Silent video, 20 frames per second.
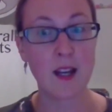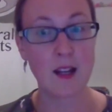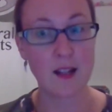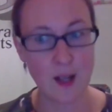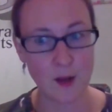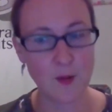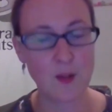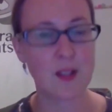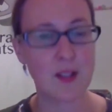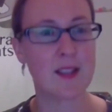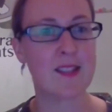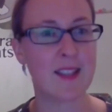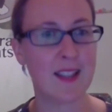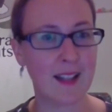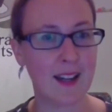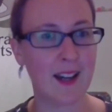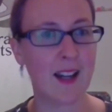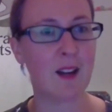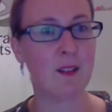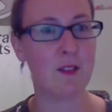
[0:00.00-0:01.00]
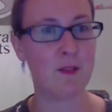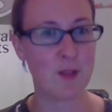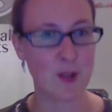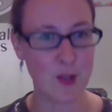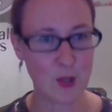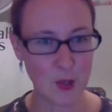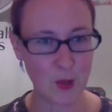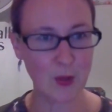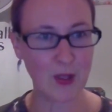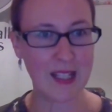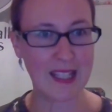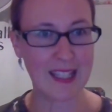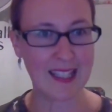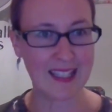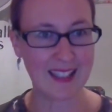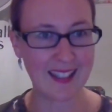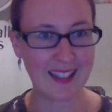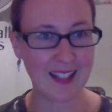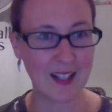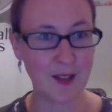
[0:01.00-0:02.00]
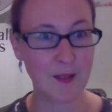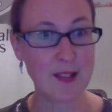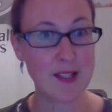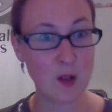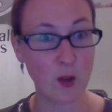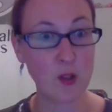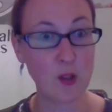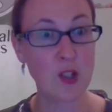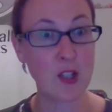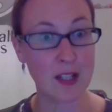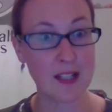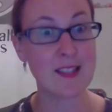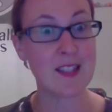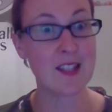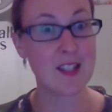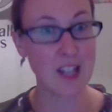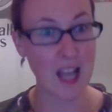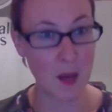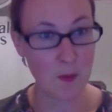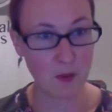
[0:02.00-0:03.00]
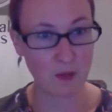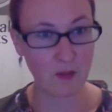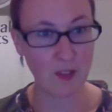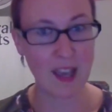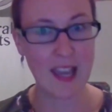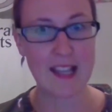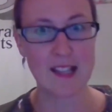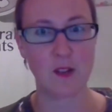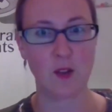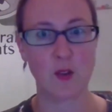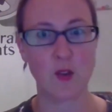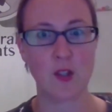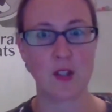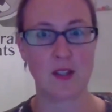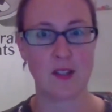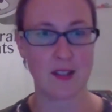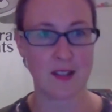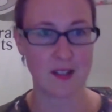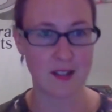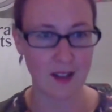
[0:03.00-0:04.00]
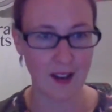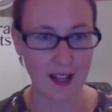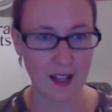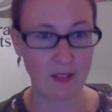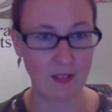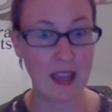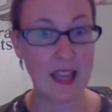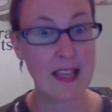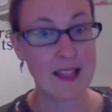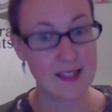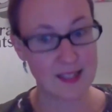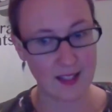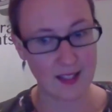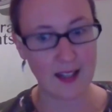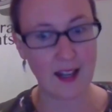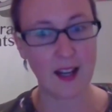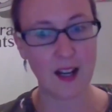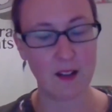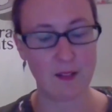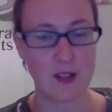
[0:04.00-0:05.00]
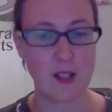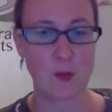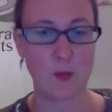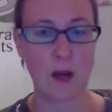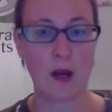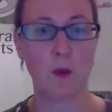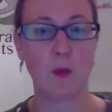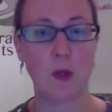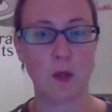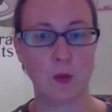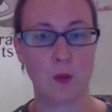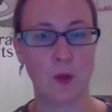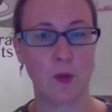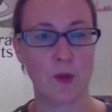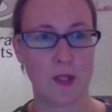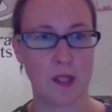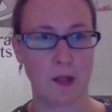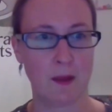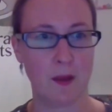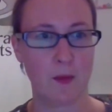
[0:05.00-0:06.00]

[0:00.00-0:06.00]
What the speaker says: Notice the color of the toy. It's not just the shape of it, it's not just the style of it, it's the color as well, which will also